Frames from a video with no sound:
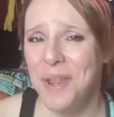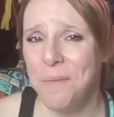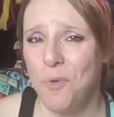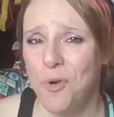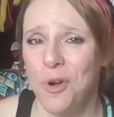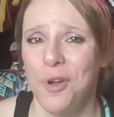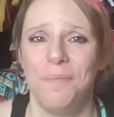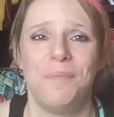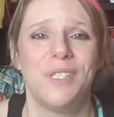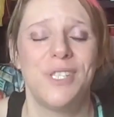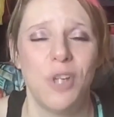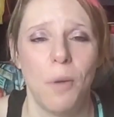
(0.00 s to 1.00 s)
more
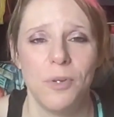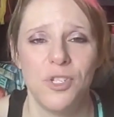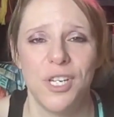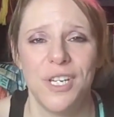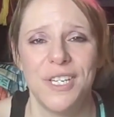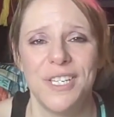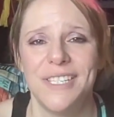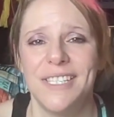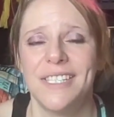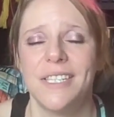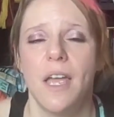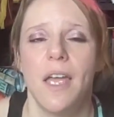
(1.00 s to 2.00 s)

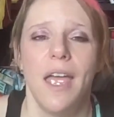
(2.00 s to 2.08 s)
stoppages.